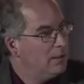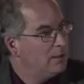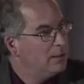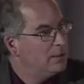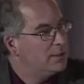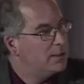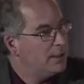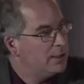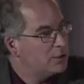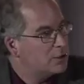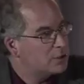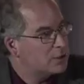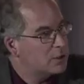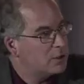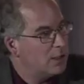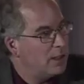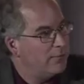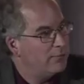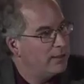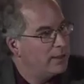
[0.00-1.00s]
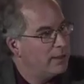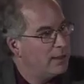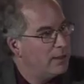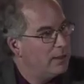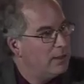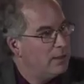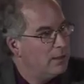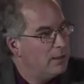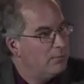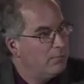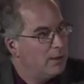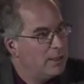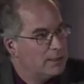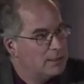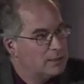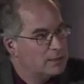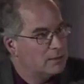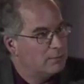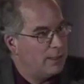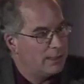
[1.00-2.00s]
The teachers are loving it.
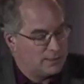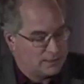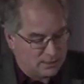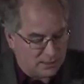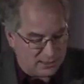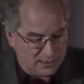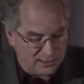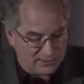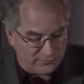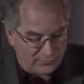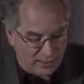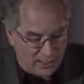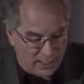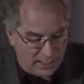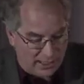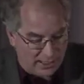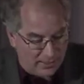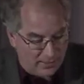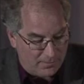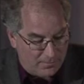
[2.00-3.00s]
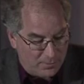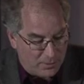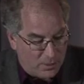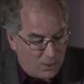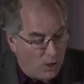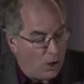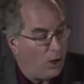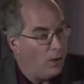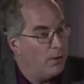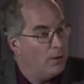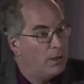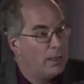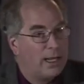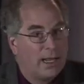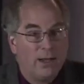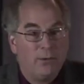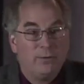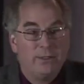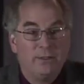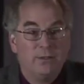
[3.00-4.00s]
My son is flying.
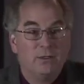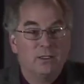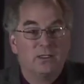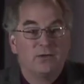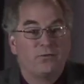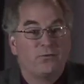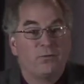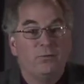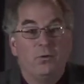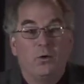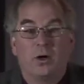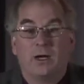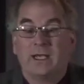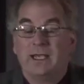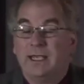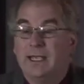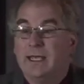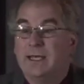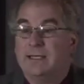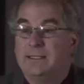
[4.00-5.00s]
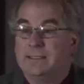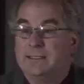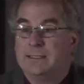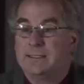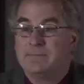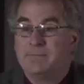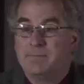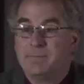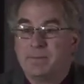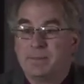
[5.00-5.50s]
Can't we do this for more kids?